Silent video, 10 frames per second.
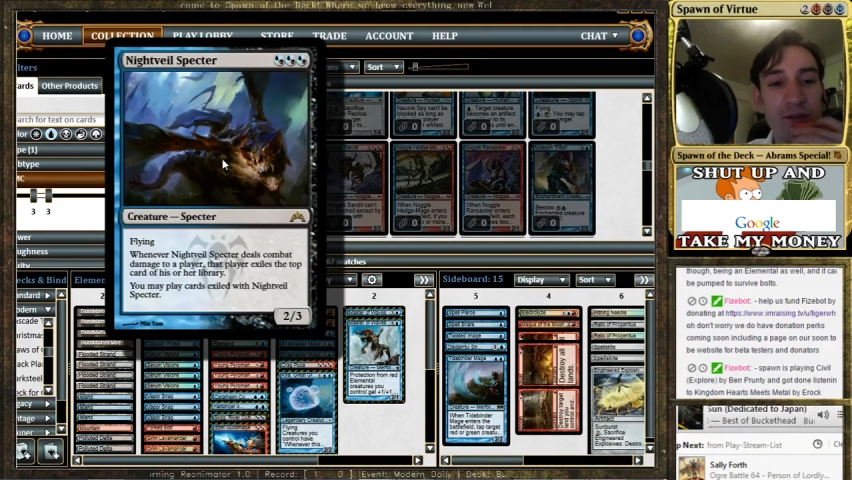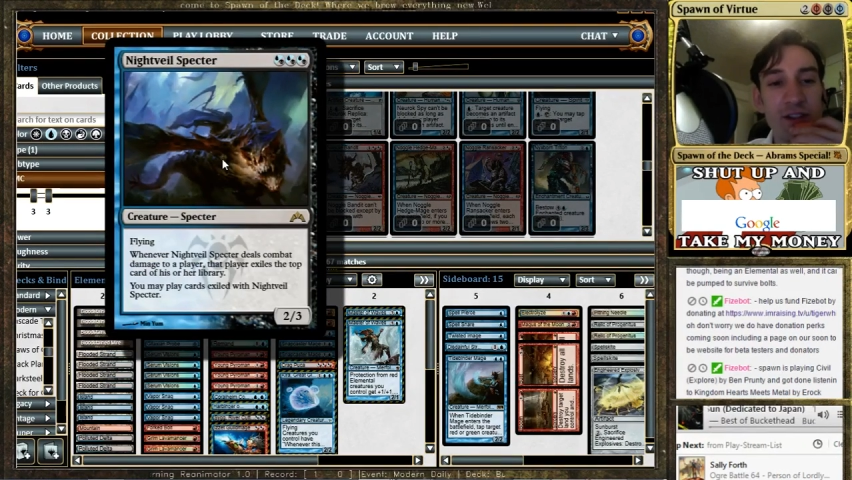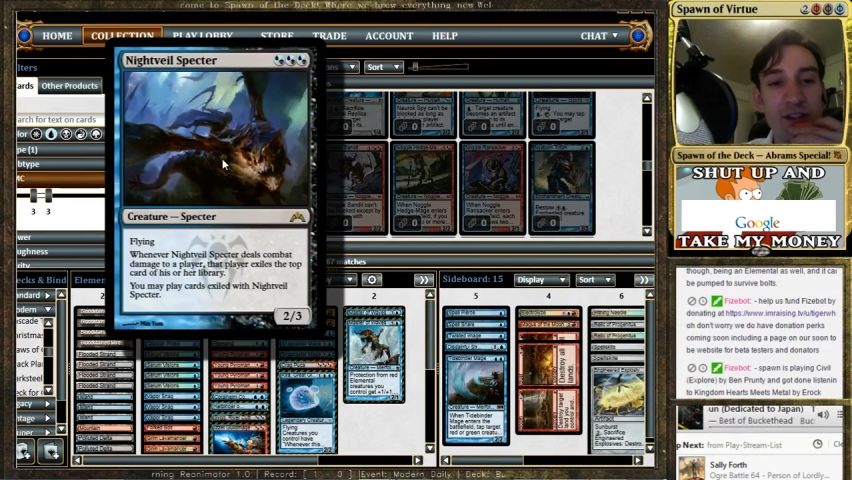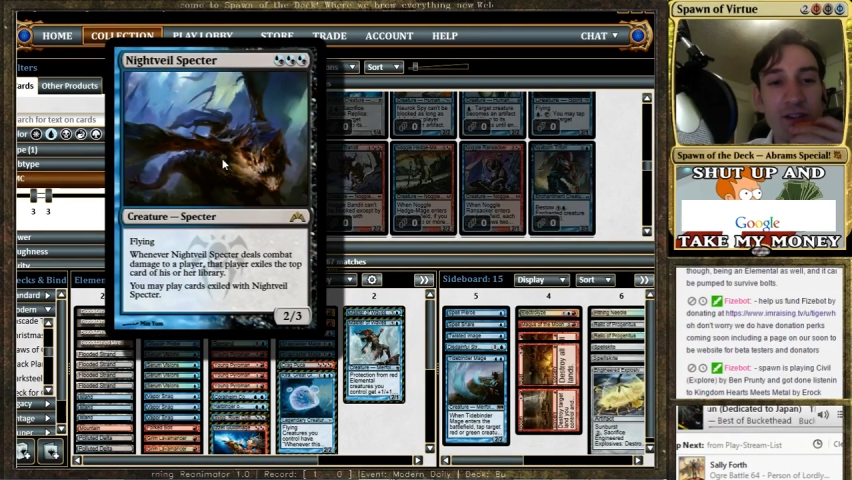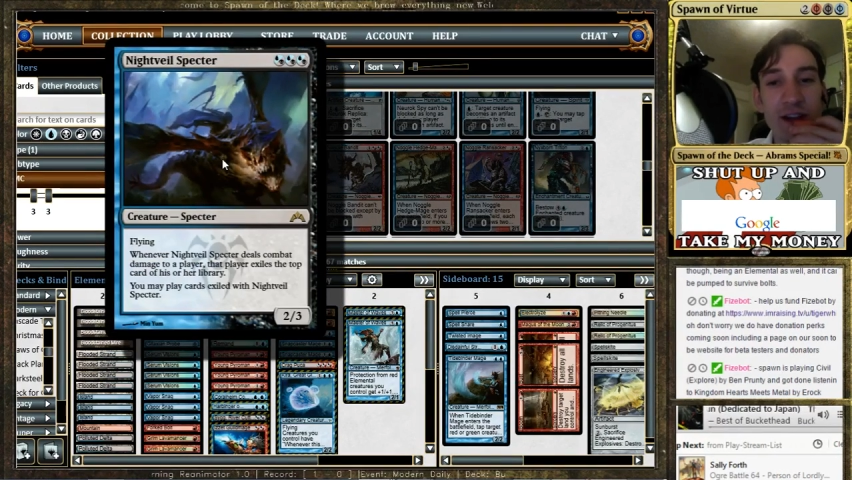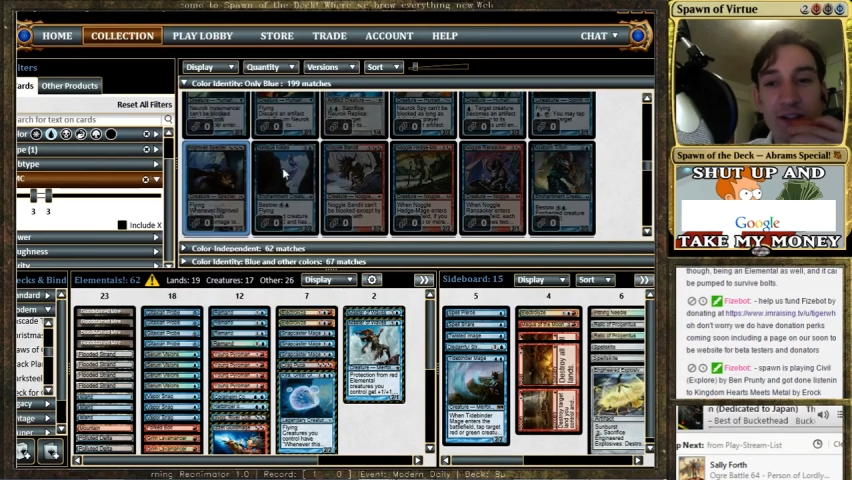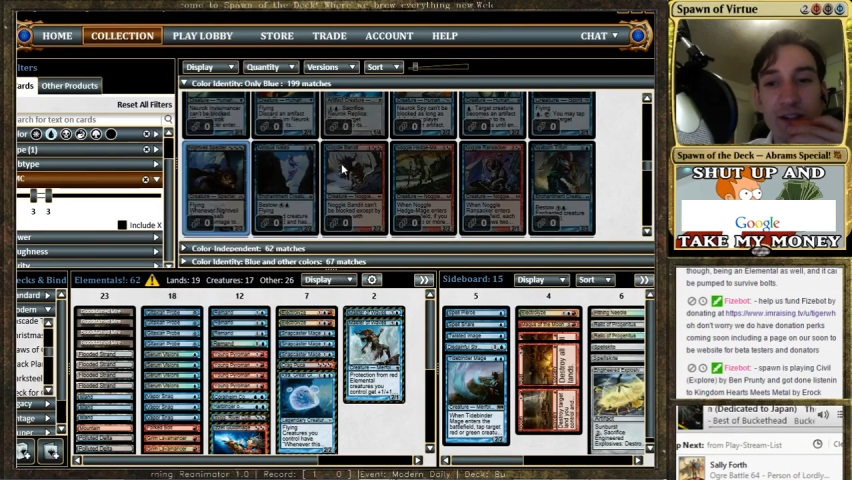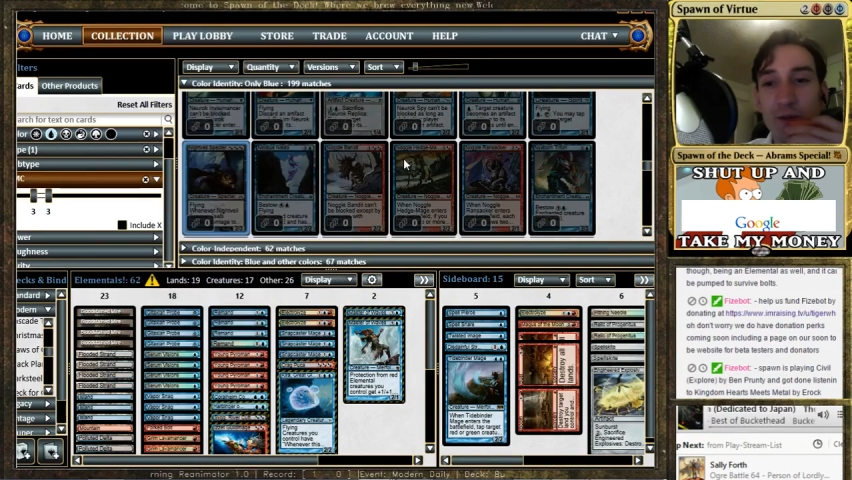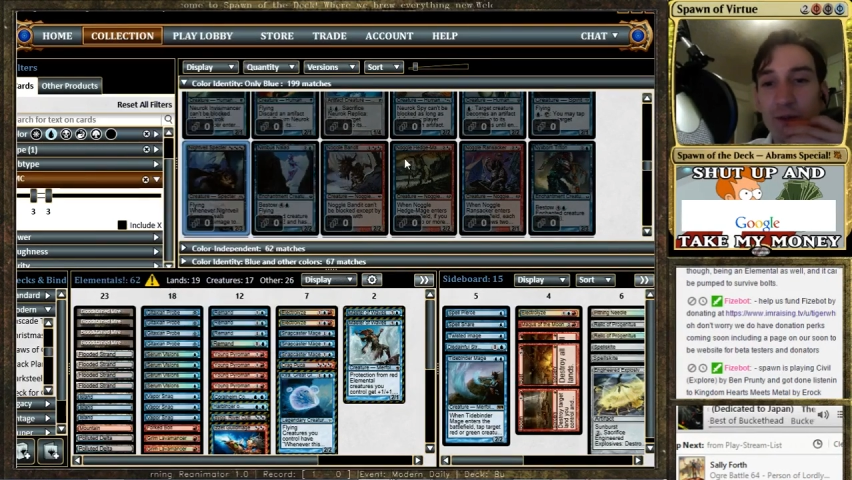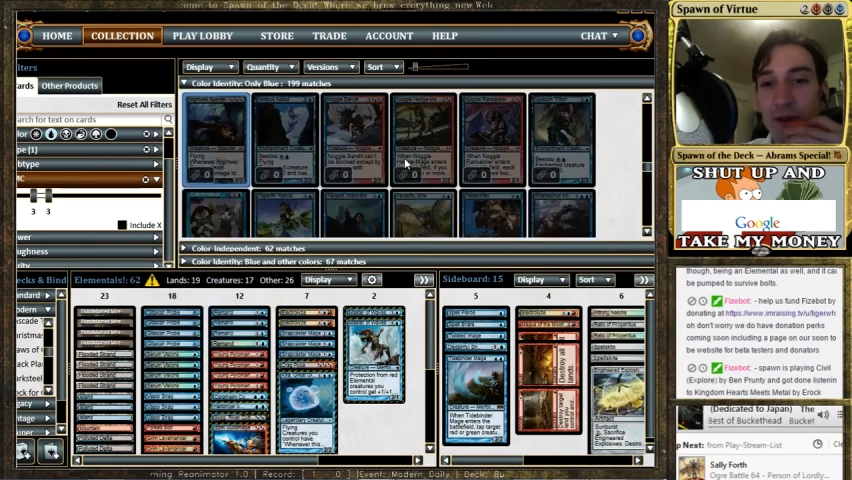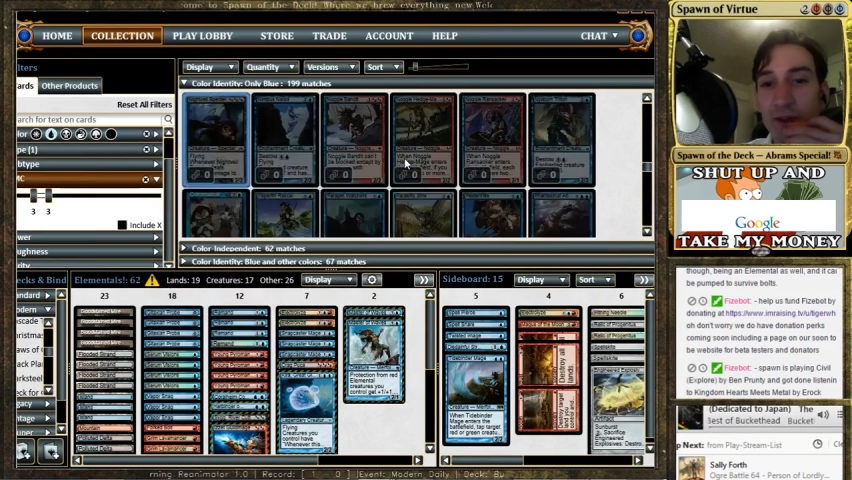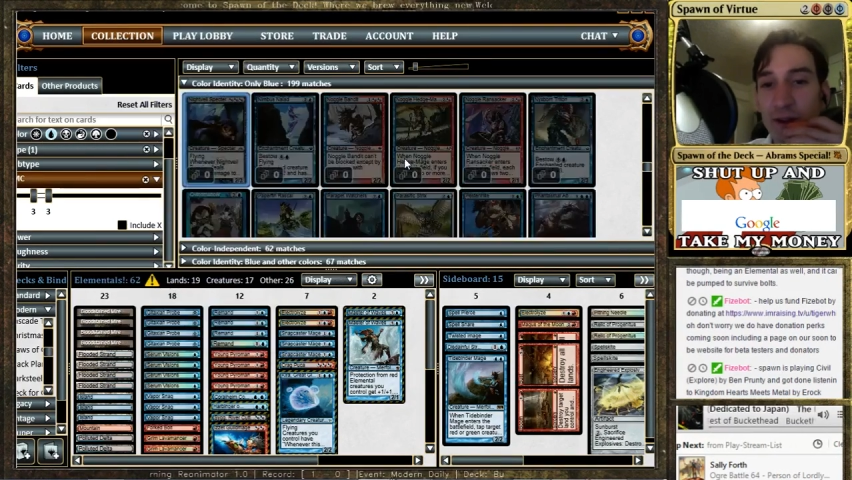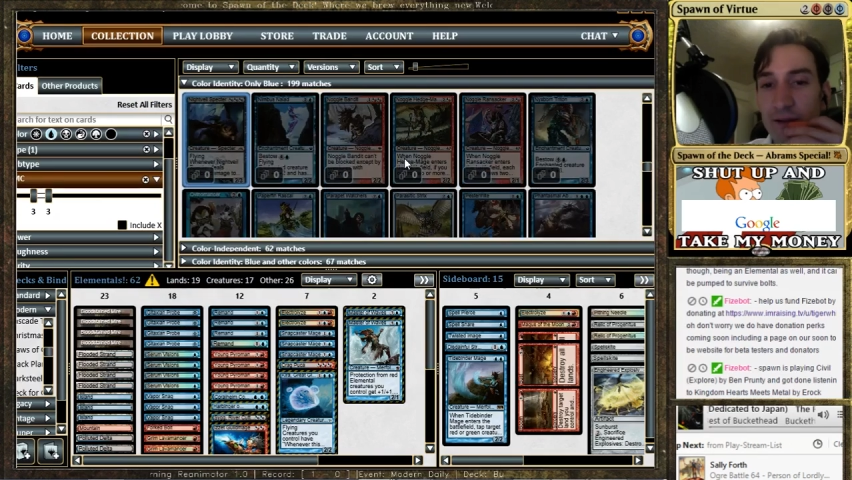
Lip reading: Still dies to Bolt, though.